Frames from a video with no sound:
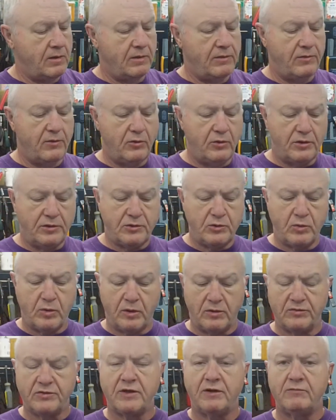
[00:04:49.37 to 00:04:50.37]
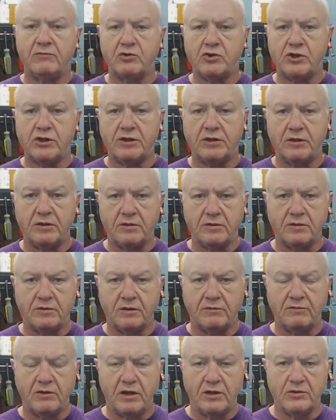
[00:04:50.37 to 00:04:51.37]
32L7 GTs.
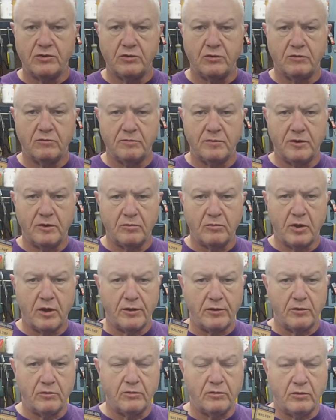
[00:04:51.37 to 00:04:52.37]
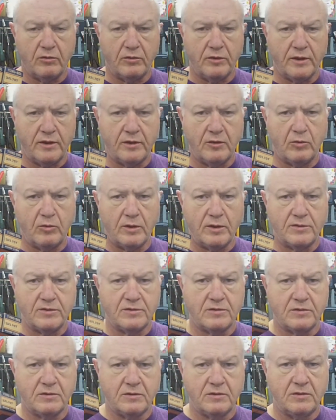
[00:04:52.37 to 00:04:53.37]
I've got 2 of them here, brand new. They're
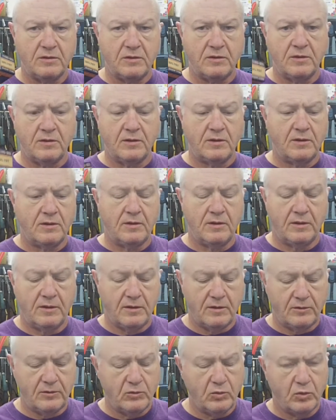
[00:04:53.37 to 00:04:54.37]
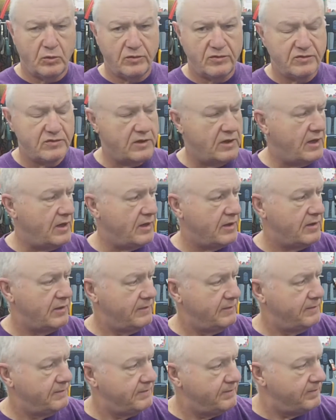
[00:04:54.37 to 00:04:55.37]
NOS, new old stock.
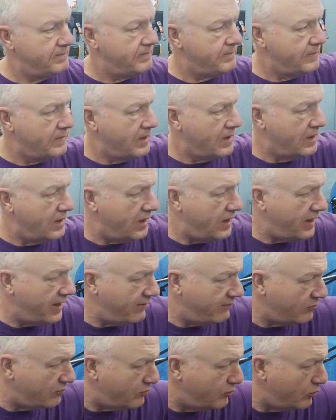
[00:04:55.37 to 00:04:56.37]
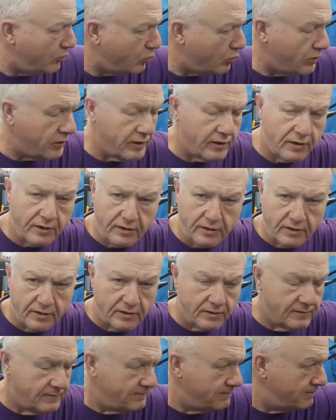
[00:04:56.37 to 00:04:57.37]
I haven't put one in it
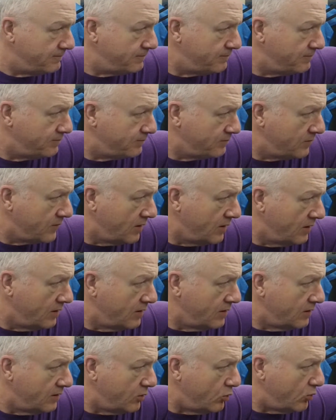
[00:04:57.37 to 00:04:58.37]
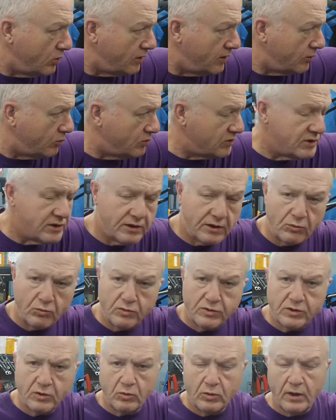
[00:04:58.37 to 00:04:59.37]
yet. The one that was in it
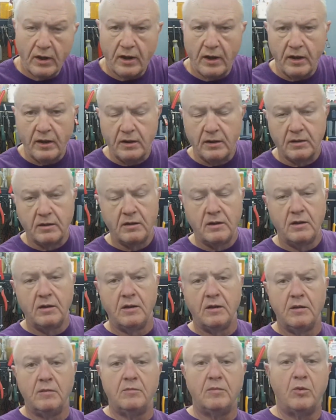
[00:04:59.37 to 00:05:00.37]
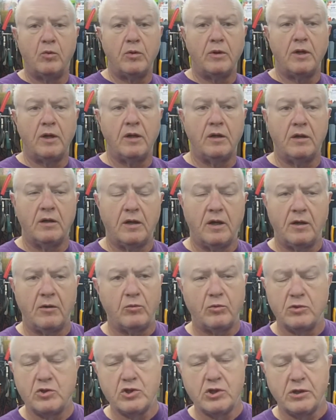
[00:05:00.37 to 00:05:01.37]
was okay. but when I
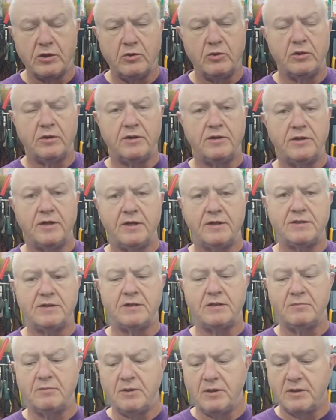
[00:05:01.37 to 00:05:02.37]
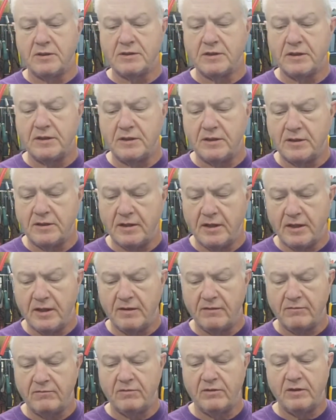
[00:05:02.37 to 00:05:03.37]
originally couldn't test it because I didn't
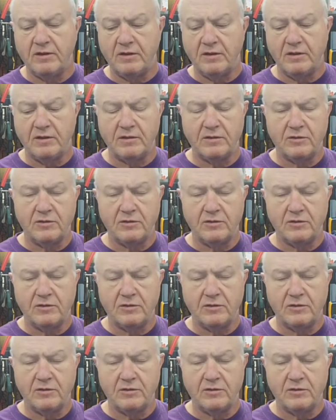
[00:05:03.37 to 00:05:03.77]
have the